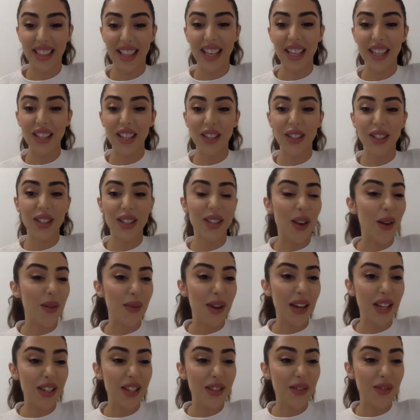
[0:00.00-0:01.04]
Thank you so
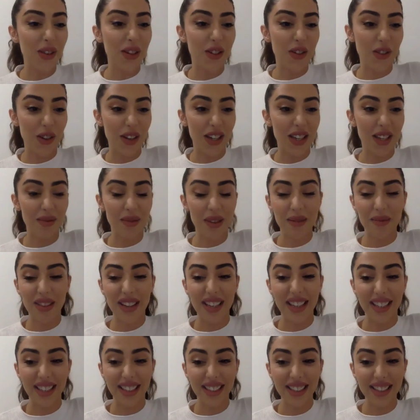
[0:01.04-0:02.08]
much for joining me,
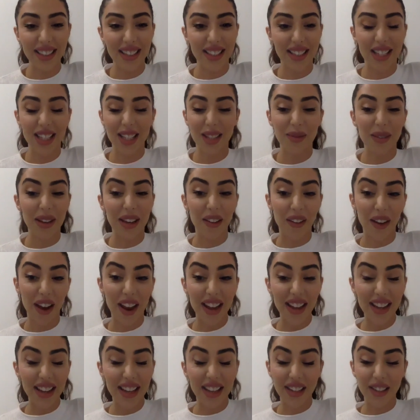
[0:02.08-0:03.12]
Megan. This has been
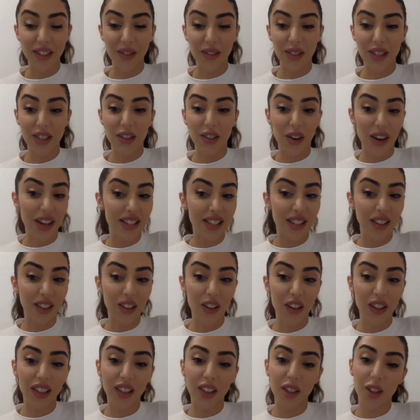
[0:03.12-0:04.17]
great, and it was great to
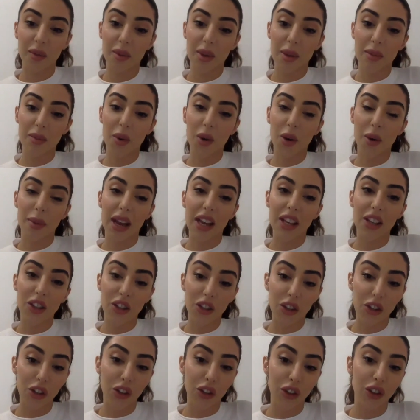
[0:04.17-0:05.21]
learn a little bit more about
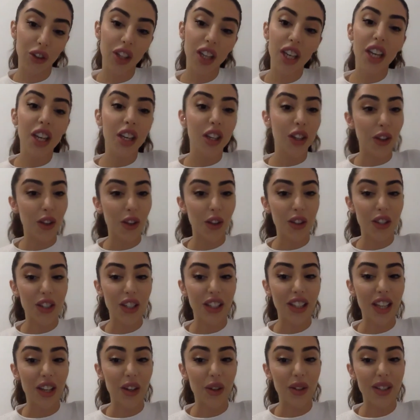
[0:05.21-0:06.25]
you, your thoughts on
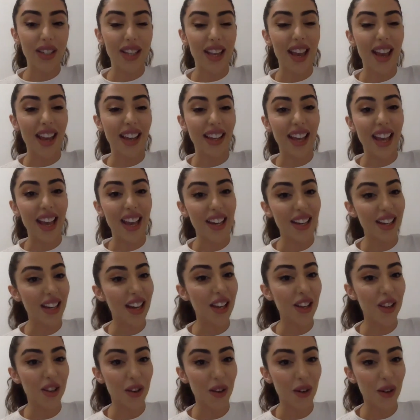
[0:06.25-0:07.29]
legal tech, and
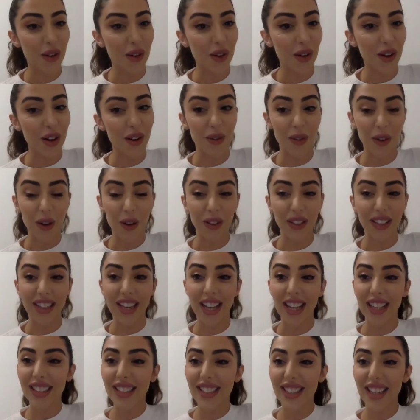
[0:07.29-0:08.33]
your role in
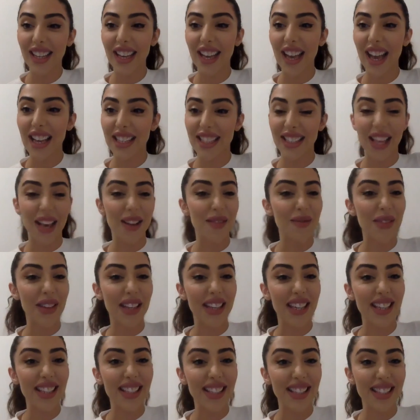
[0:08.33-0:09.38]
ALTA as that
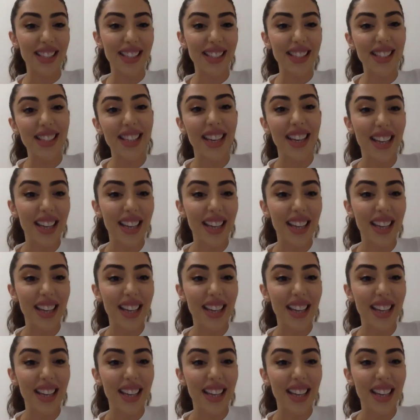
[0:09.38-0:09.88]
begins.